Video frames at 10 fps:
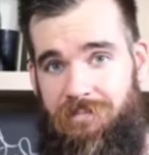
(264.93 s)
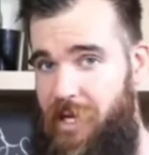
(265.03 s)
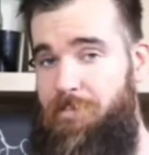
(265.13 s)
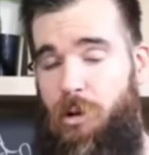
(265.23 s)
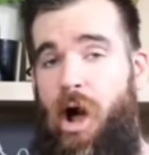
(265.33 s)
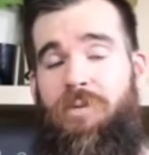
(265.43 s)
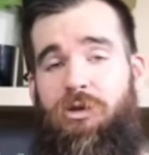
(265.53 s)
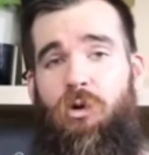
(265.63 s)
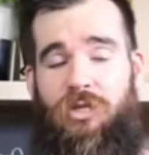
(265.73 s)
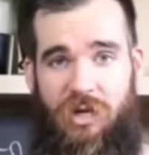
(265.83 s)
It might be
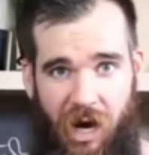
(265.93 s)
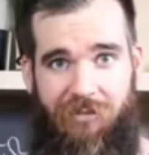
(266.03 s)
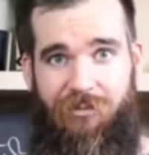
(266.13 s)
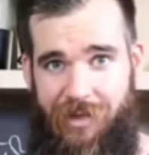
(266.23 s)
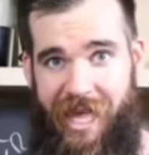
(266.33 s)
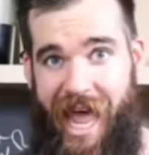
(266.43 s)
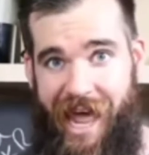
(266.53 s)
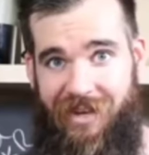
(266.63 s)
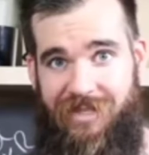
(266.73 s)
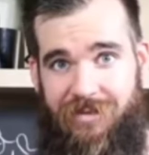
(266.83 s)
your time for the
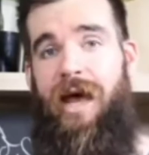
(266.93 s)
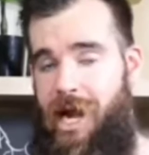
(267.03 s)
axe.